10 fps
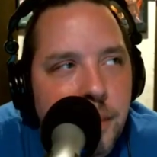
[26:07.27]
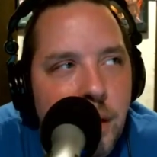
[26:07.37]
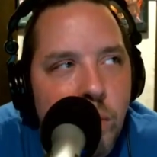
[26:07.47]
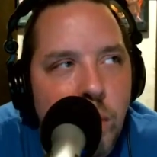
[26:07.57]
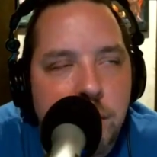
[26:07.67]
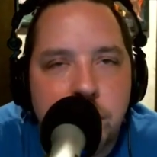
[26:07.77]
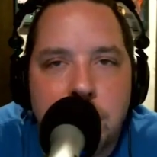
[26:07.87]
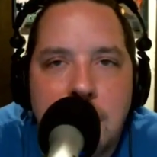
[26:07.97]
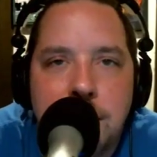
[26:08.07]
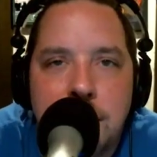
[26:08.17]
when I'm
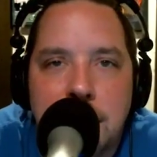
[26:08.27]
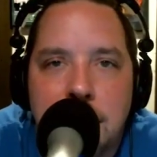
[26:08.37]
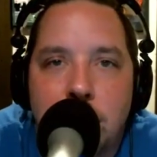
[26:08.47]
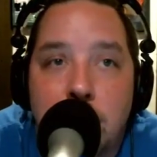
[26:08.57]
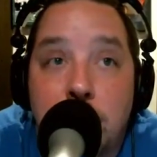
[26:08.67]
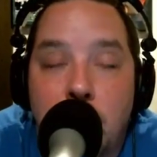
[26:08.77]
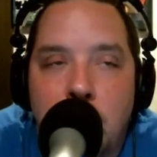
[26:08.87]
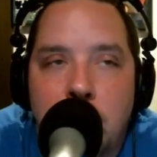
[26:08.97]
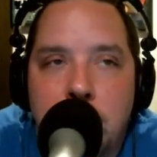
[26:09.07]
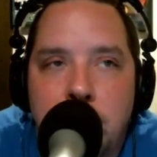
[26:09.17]
traveling, when I'm
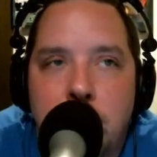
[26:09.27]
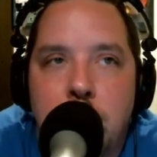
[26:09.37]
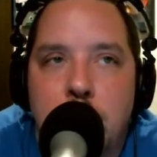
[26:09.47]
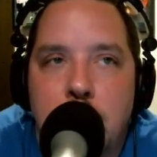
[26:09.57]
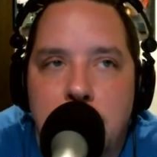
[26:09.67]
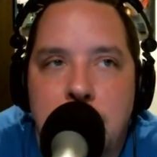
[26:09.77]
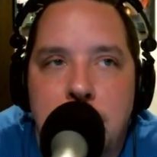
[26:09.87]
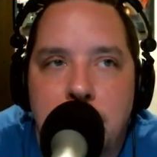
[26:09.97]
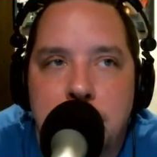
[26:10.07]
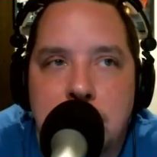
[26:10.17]
on the road, when I'm
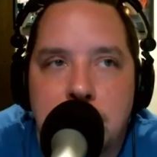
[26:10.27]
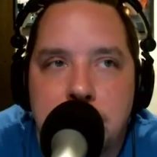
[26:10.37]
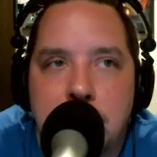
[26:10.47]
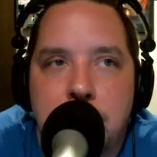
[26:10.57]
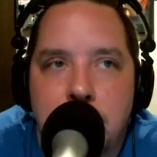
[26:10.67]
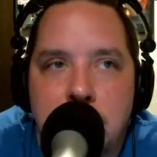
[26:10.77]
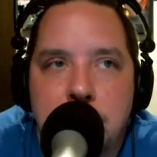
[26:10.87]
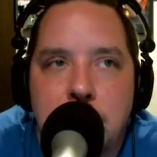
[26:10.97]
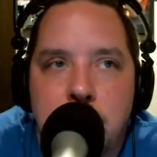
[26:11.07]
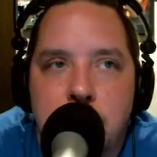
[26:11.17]
in hotels, I
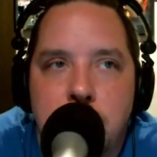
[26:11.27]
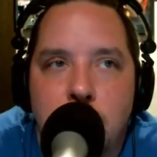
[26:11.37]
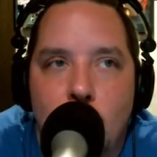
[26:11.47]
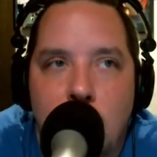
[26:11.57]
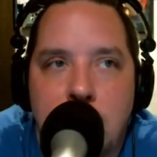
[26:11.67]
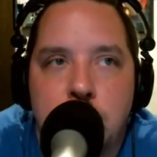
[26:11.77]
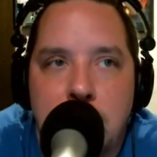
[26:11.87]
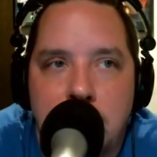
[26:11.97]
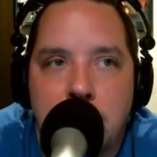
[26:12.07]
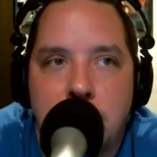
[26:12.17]
pretty much
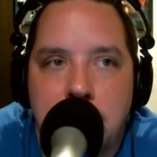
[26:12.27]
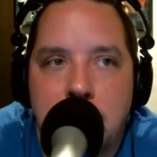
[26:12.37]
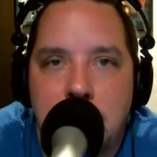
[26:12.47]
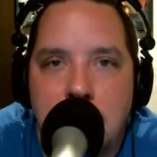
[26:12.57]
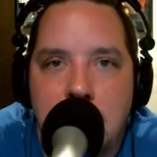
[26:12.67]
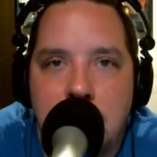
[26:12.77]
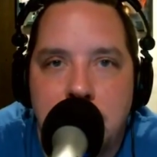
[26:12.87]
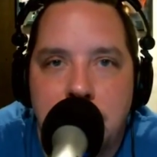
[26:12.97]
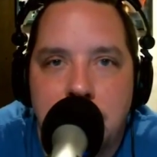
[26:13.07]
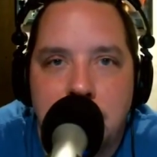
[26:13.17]
watch everything
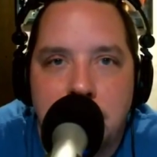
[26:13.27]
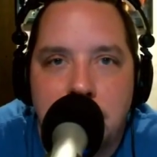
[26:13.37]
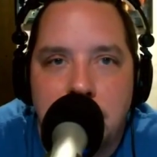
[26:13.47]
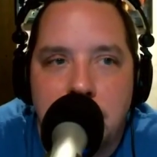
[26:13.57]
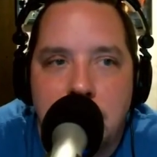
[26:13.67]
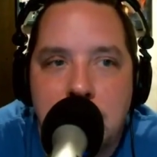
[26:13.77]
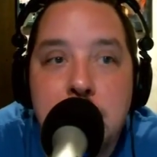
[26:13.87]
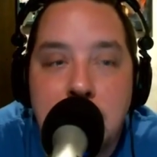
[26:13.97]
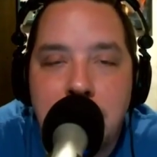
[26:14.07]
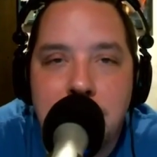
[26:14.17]
live
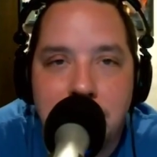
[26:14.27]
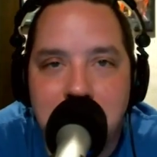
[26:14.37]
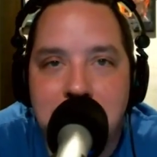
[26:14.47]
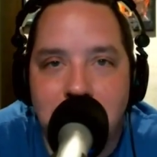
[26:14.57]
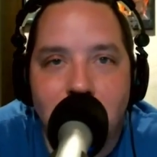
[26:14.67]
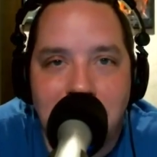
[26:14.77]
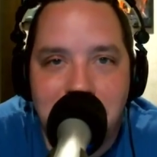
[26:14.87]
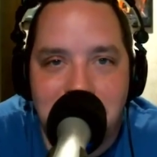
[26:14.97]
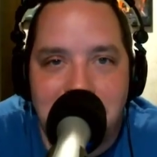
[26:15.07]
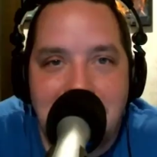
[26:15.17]
and then have nothing to
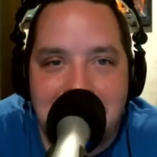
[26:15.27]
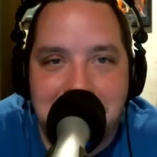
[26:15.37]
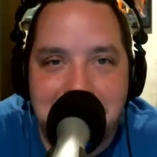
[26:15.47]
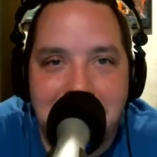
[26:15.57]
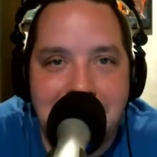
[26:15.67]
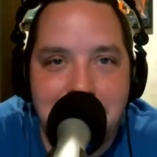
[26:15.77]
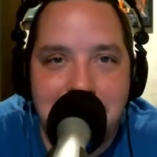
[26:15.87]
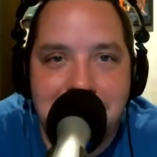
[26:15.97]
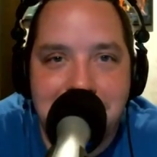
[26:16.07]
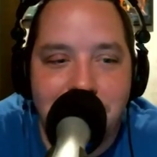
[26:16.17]
watch the next day
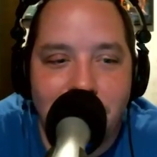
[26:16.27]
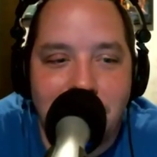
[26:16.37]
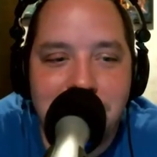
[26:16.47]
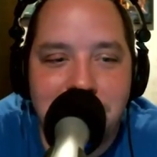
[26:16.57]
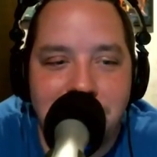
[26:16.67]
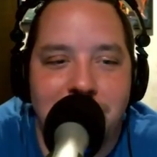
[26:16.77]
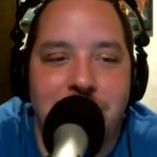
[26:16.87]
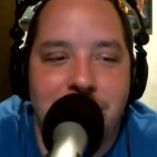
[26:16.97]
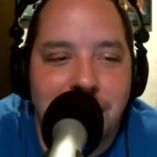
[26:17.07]
because I've watched it all.